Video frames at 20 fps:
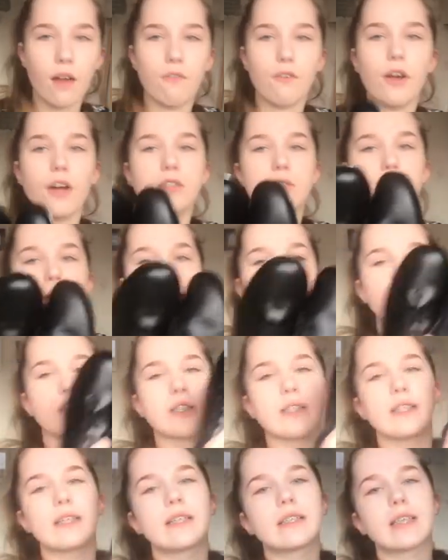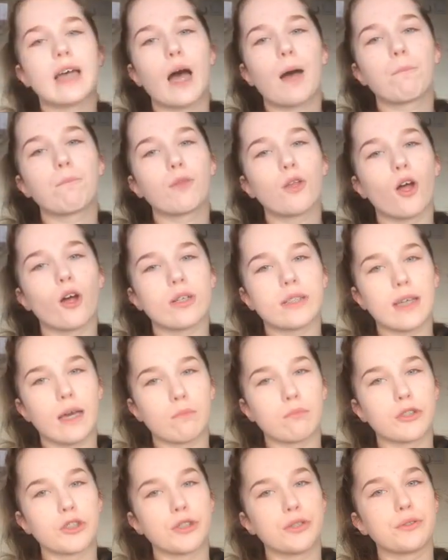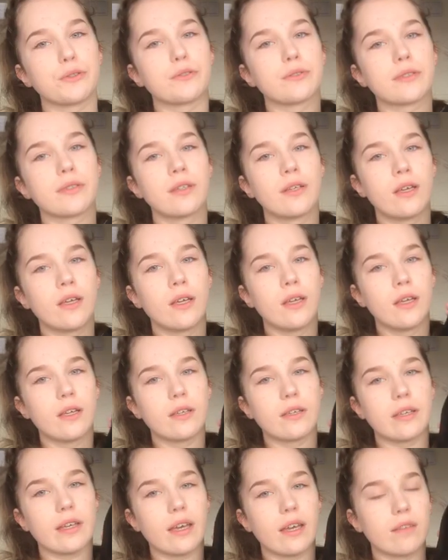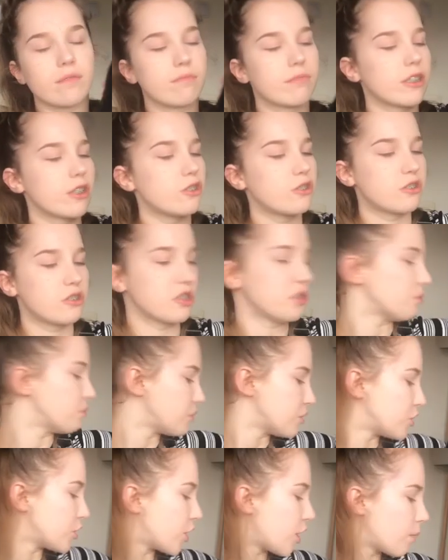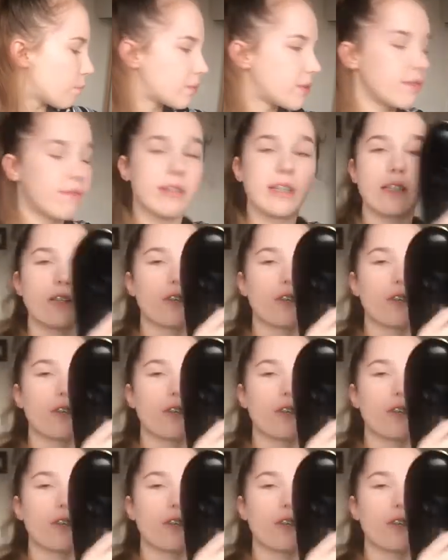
forgot to mention these are Bloch tap shoes. Yeah, they just do the job. They're really